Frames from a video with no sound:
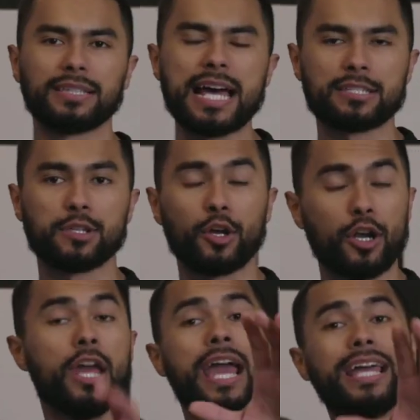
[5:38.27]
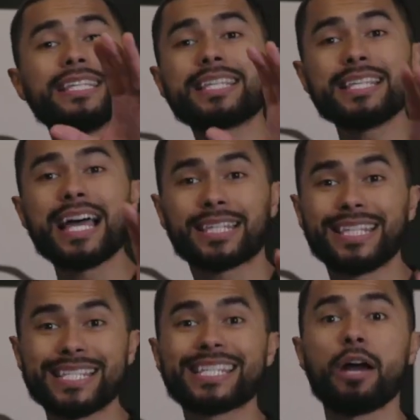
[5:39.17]
last longer. And this is not
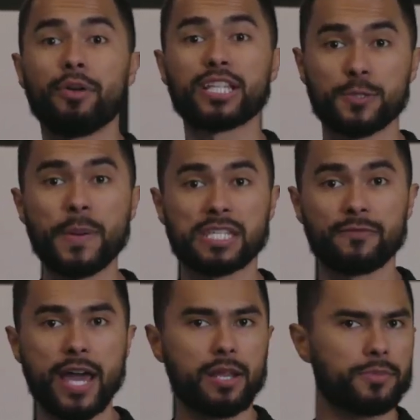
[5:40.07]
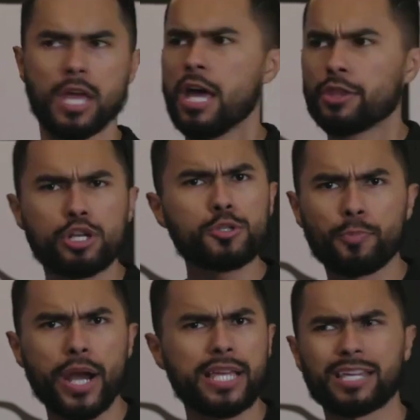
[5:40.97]
to discount expensive items. There's
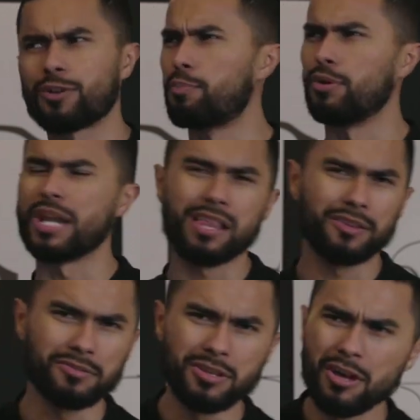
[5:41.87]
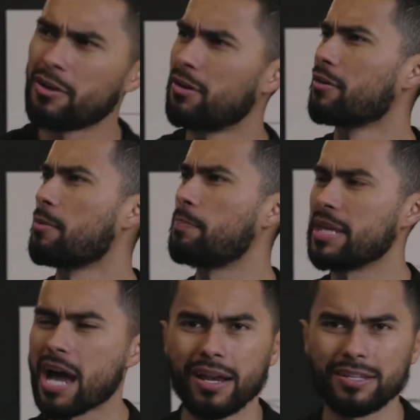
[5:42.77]
brands like your Brunellos, your Loro
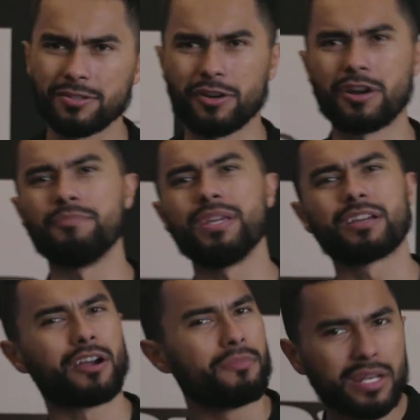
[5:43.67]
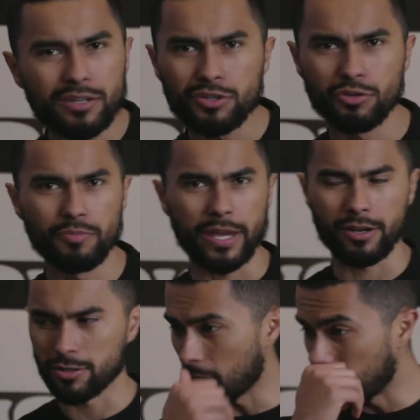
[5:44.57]
Pianas, your Carmina
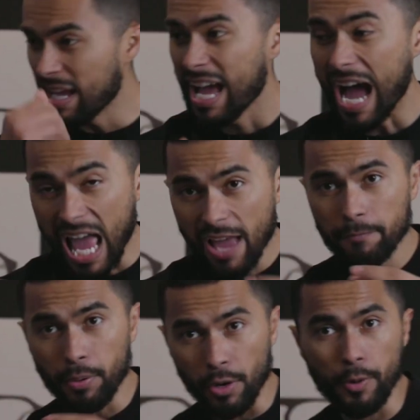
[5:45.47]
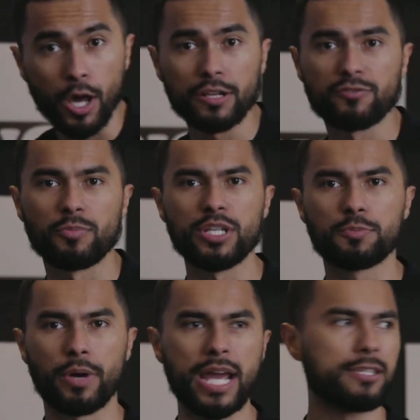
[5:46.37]
Shoemakers. Yo, I have products from
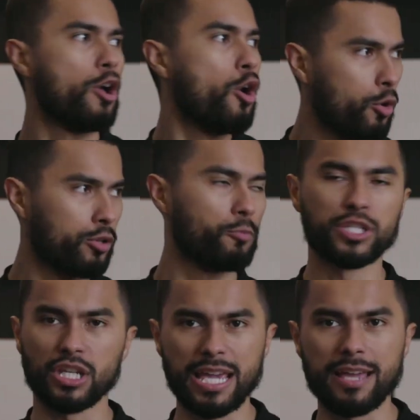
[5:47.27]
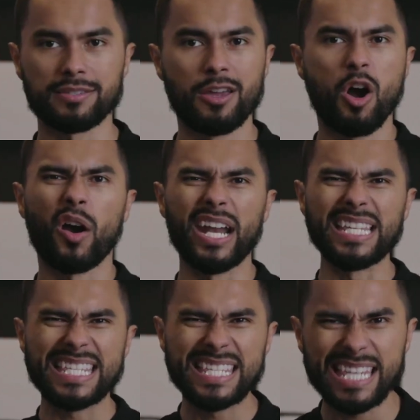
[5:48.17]
these brands which, yes, are
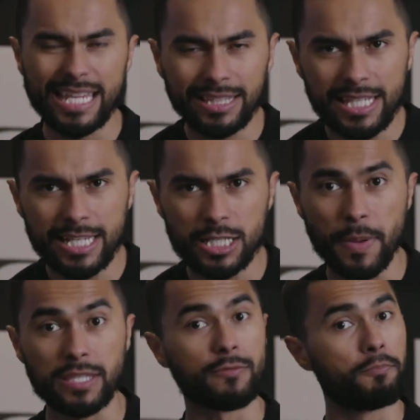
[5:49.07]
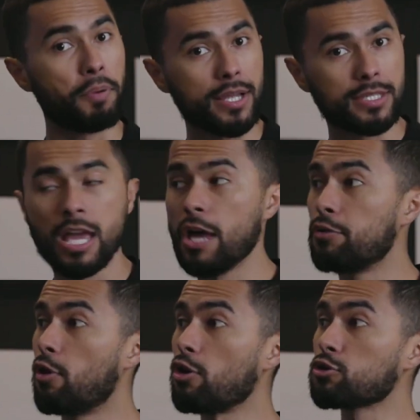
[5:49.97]
insanely expensive, but they're